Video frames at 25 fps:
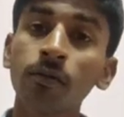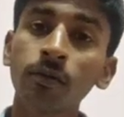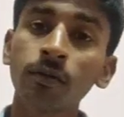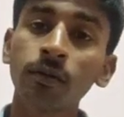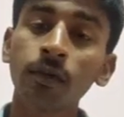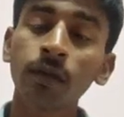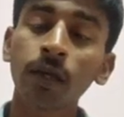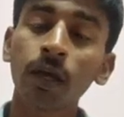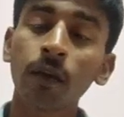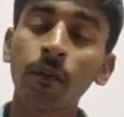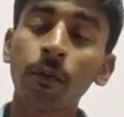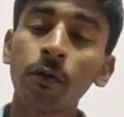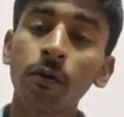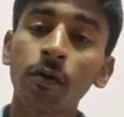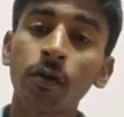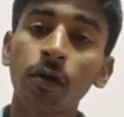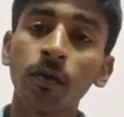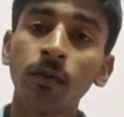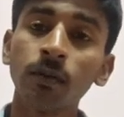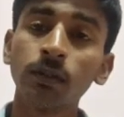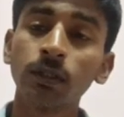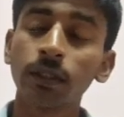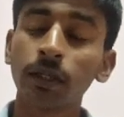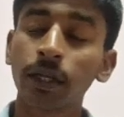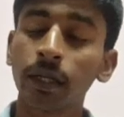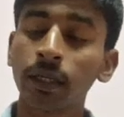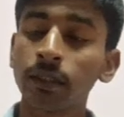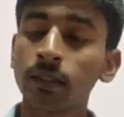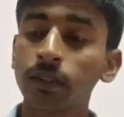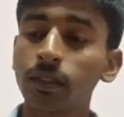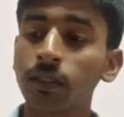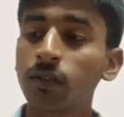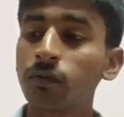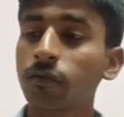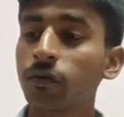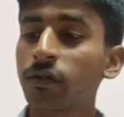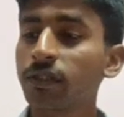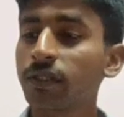good thing about turbojet
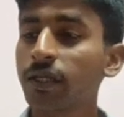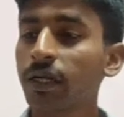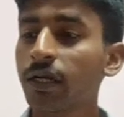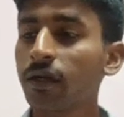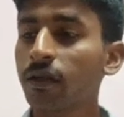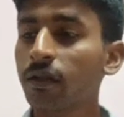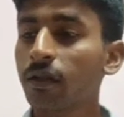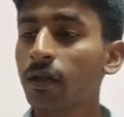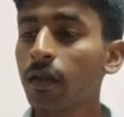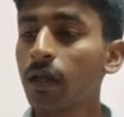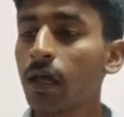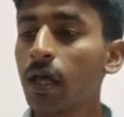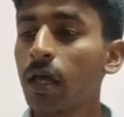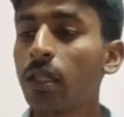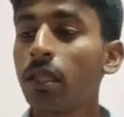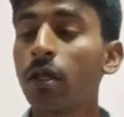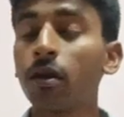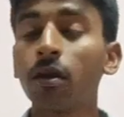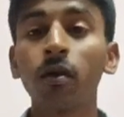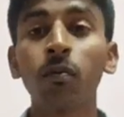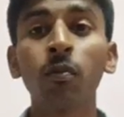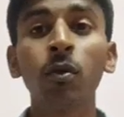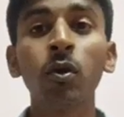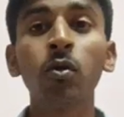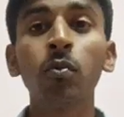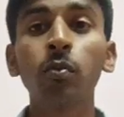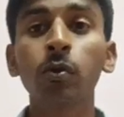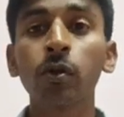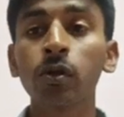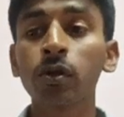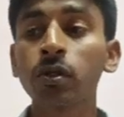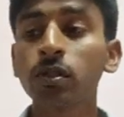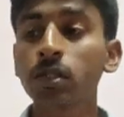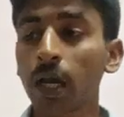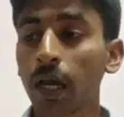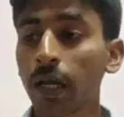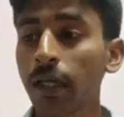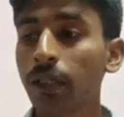engines was that they were able to
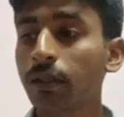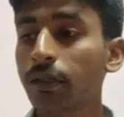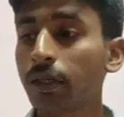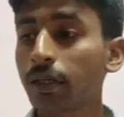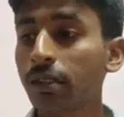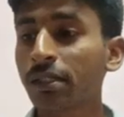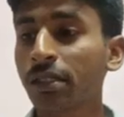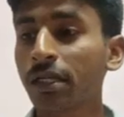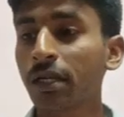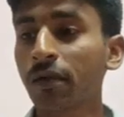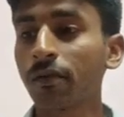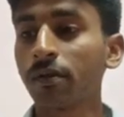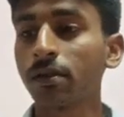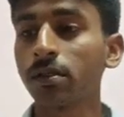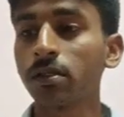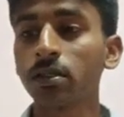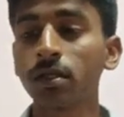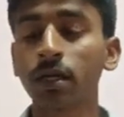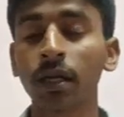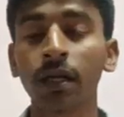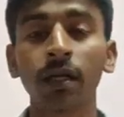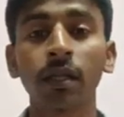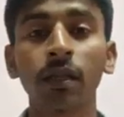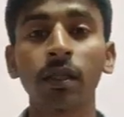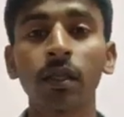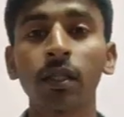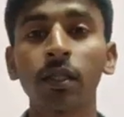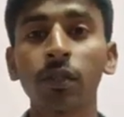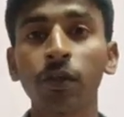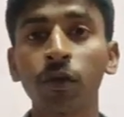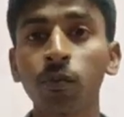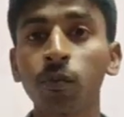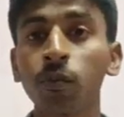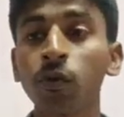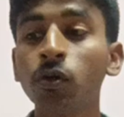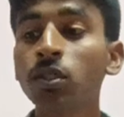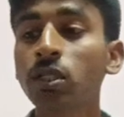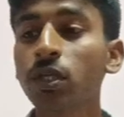produce high thrust levels and they
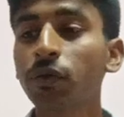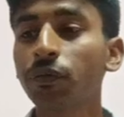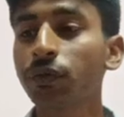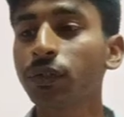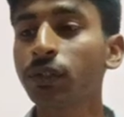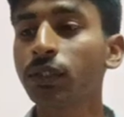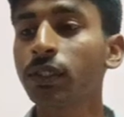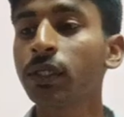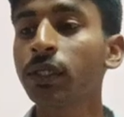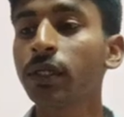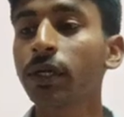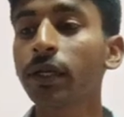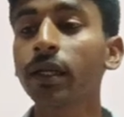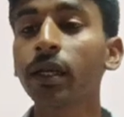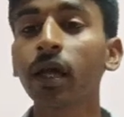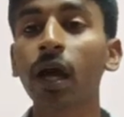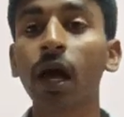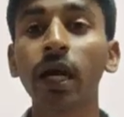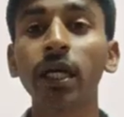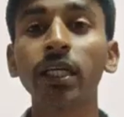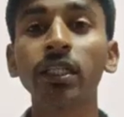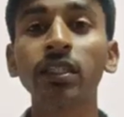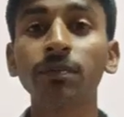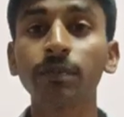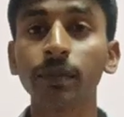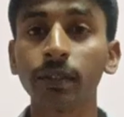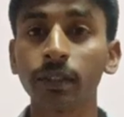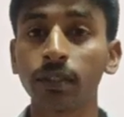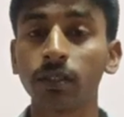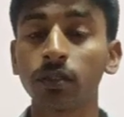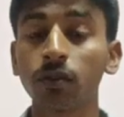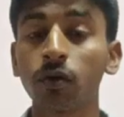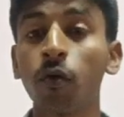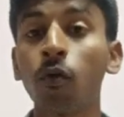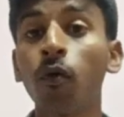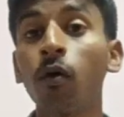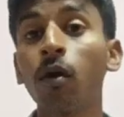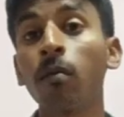were most efficient at high speeds
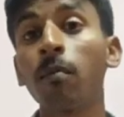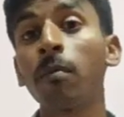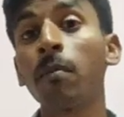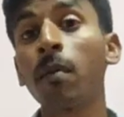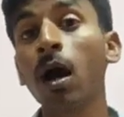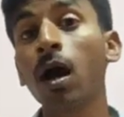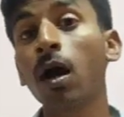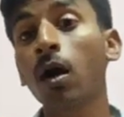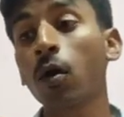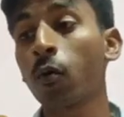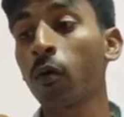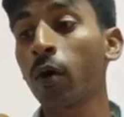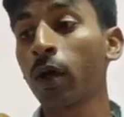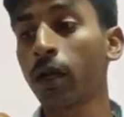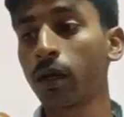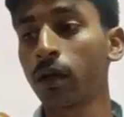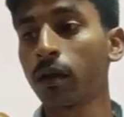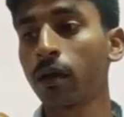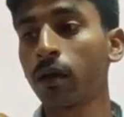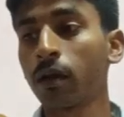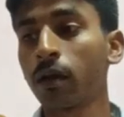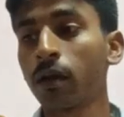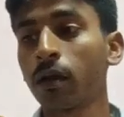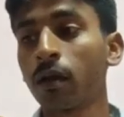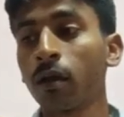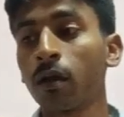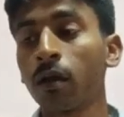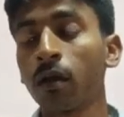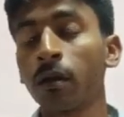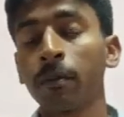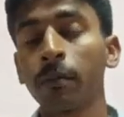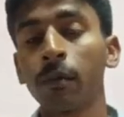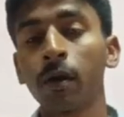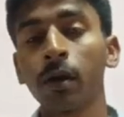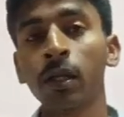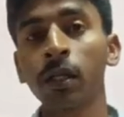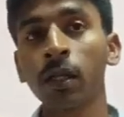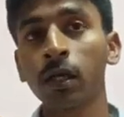over Mach
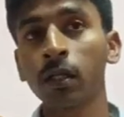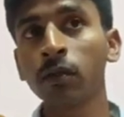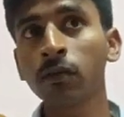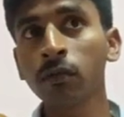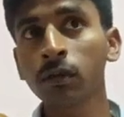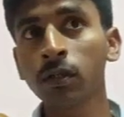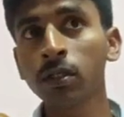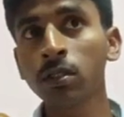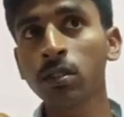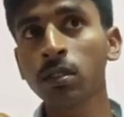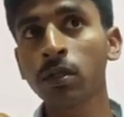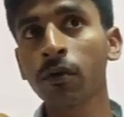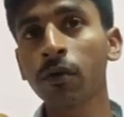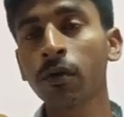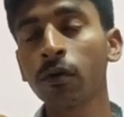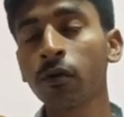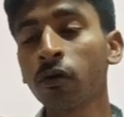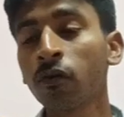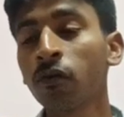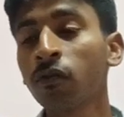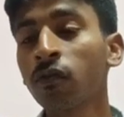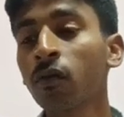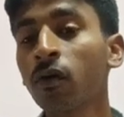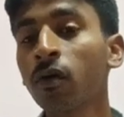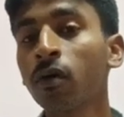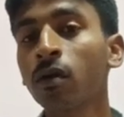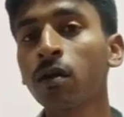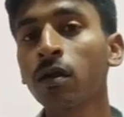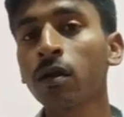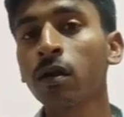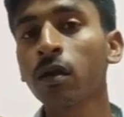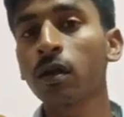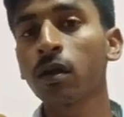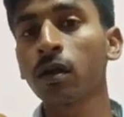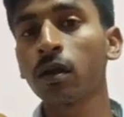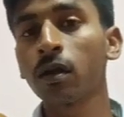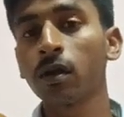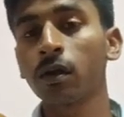1. In other words, they were good
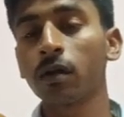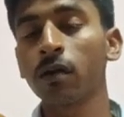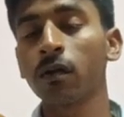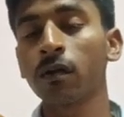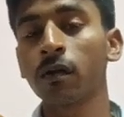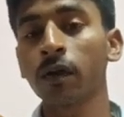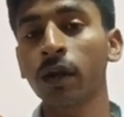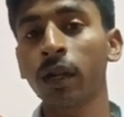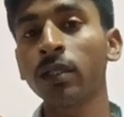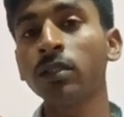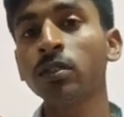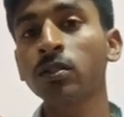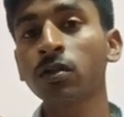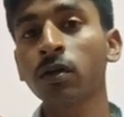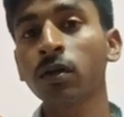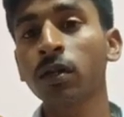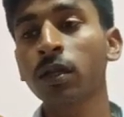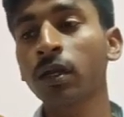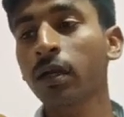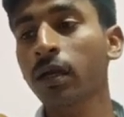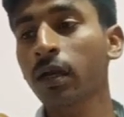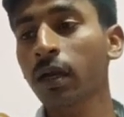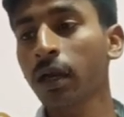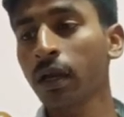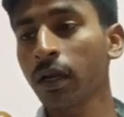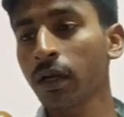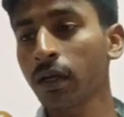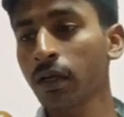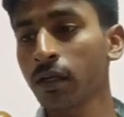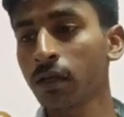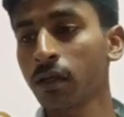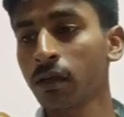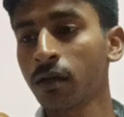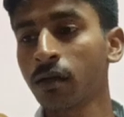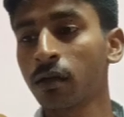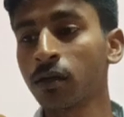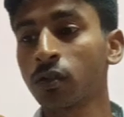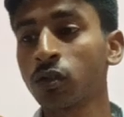for transonic
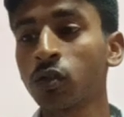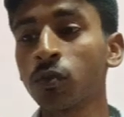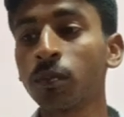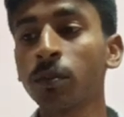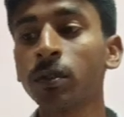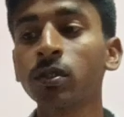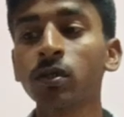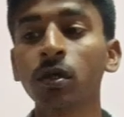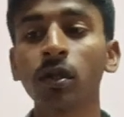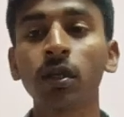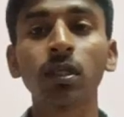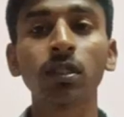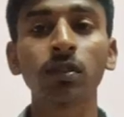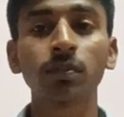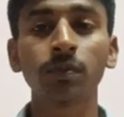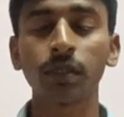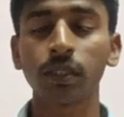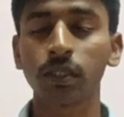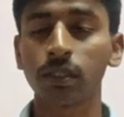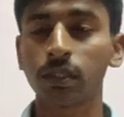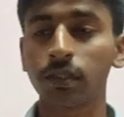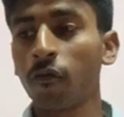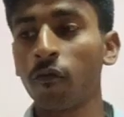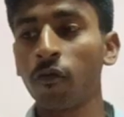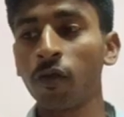and supersonic speeds.